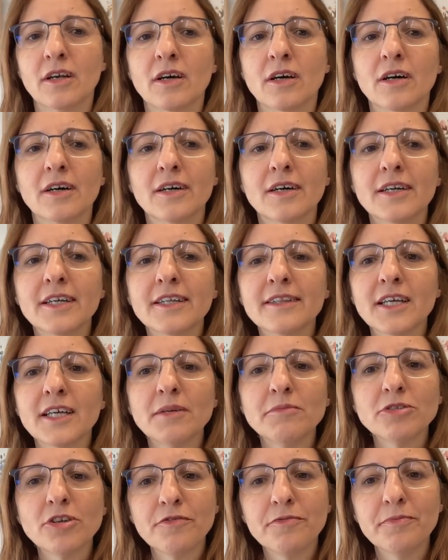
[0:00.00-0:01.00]
In
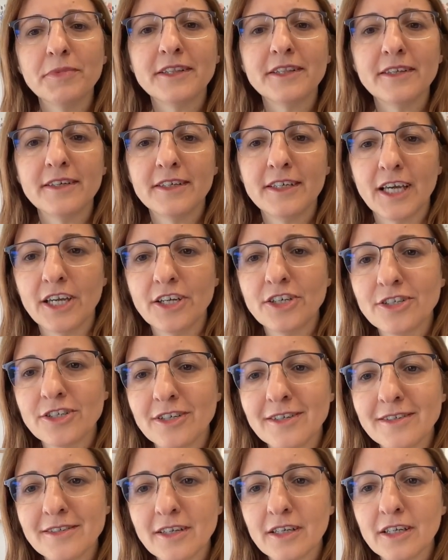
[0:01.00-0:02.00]
terms of
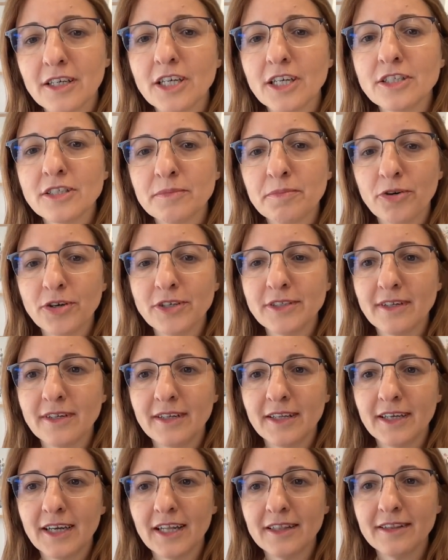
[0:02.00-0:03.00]
mitigations against
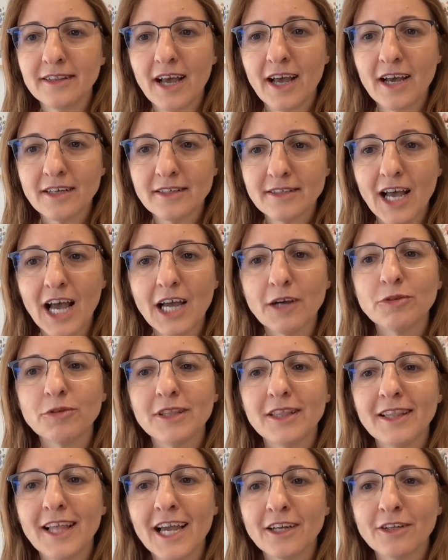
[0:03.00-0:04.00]
poisoning attacks, I
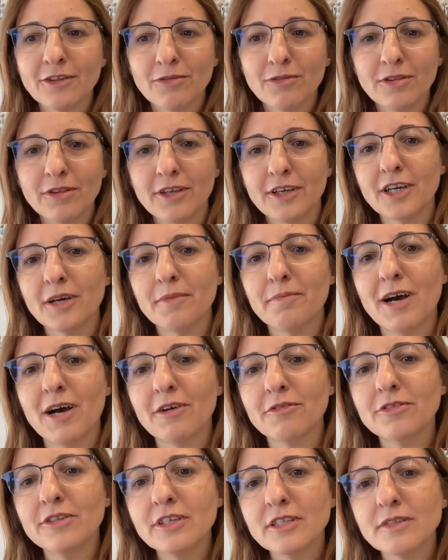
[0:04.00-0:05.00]
would like to think
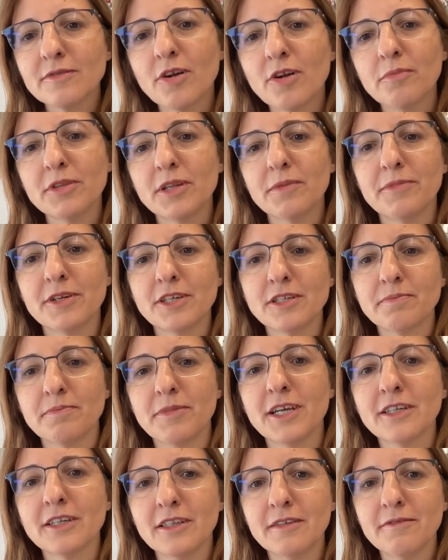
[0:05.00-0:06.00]
about this from the
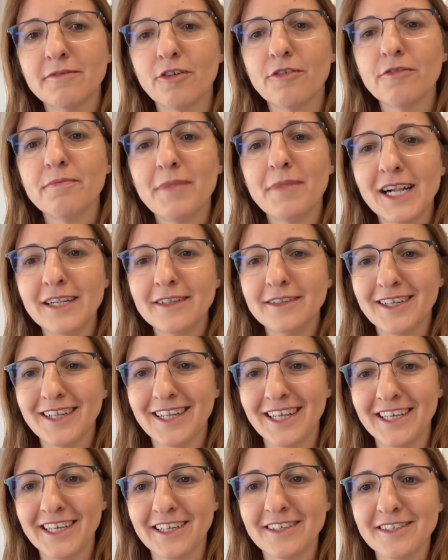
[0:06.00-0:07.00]
perspective of
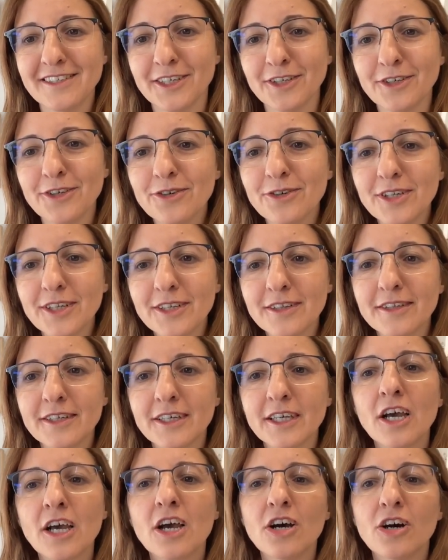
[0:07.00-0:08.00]
multi-layer
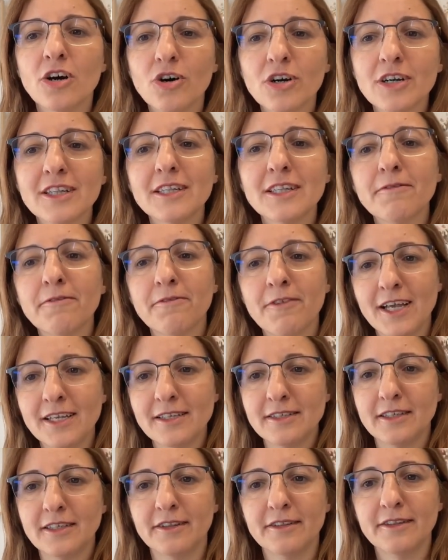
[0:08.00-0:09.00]
security or
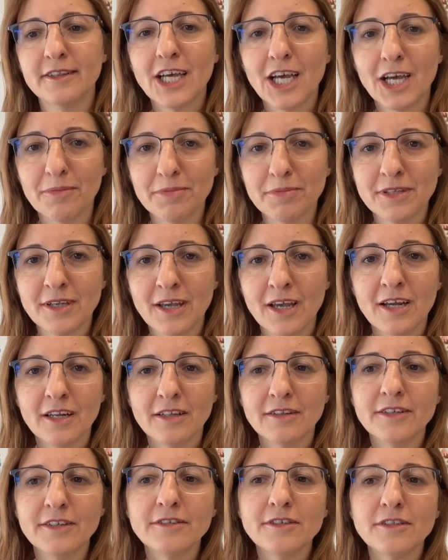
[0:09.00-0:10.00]
defense in depth.
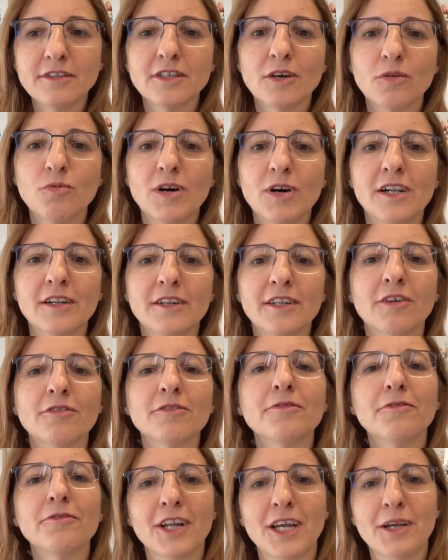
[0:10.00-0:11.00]
This is a
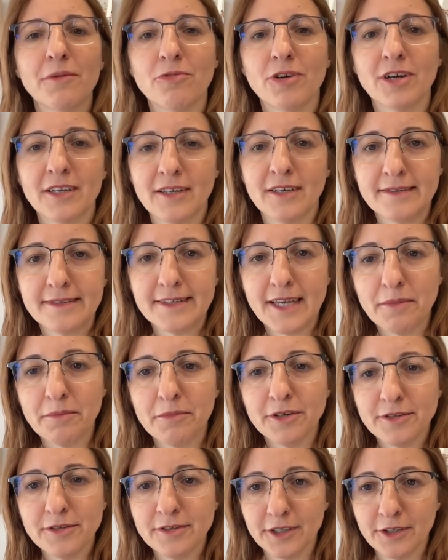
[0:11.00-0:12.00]
well-known framework in
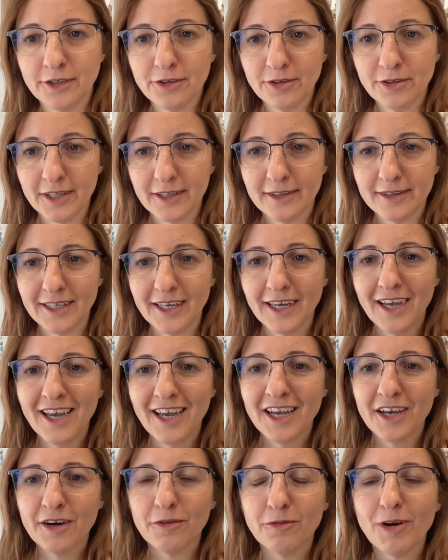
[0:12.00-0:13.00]
cybersecurity.
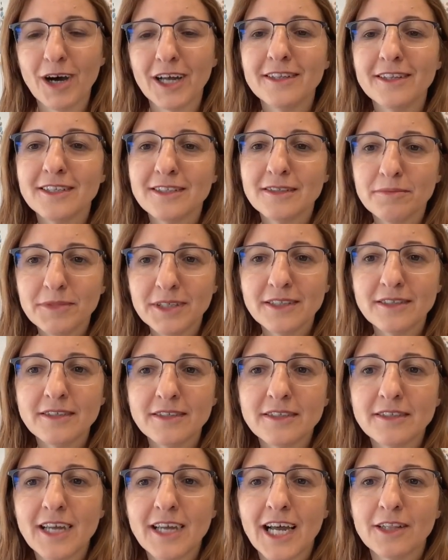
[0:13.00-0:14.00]
What this means
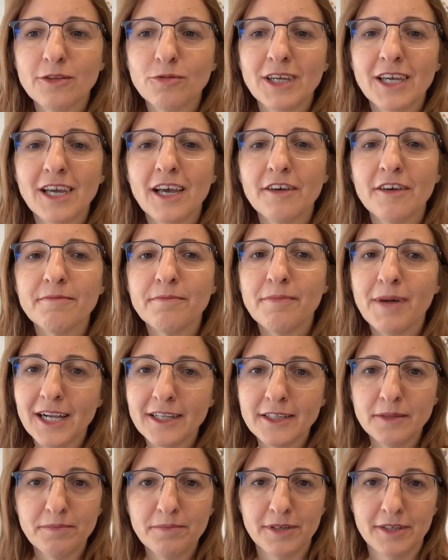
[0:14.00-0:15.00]
is that we have
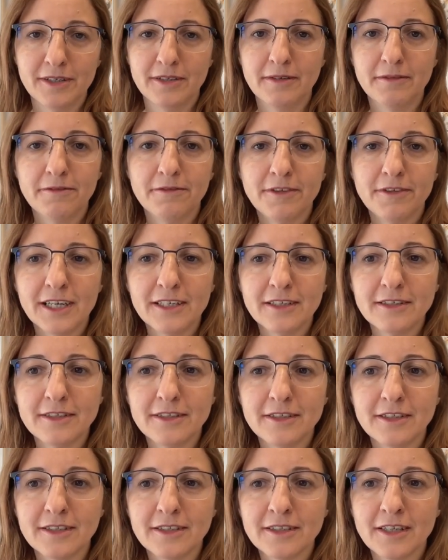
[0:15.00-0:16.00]
multiple
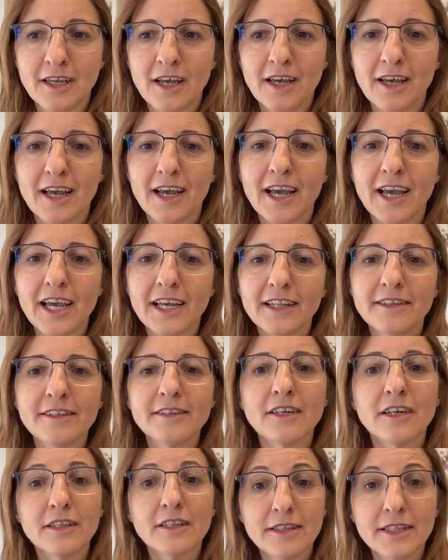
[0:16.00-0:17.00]
defenses
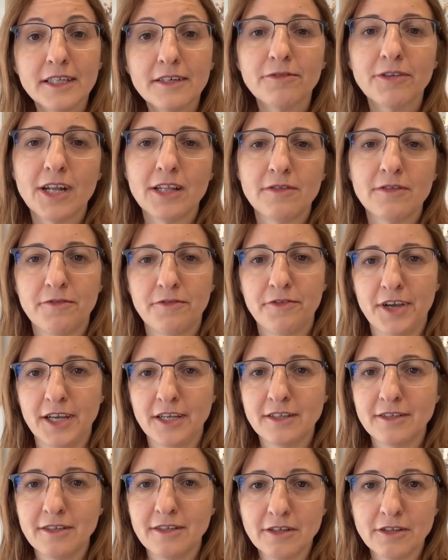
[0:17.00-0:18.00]
added at different
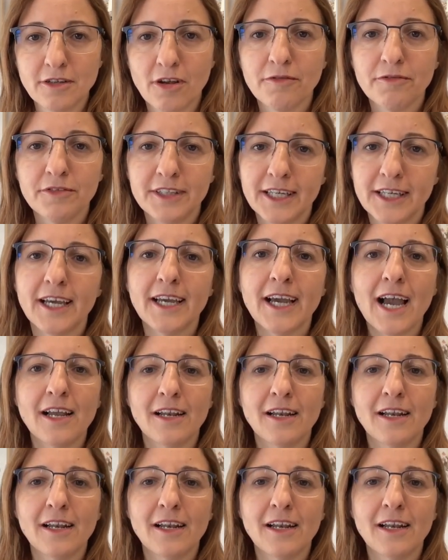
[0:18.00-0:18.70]
phases of the AI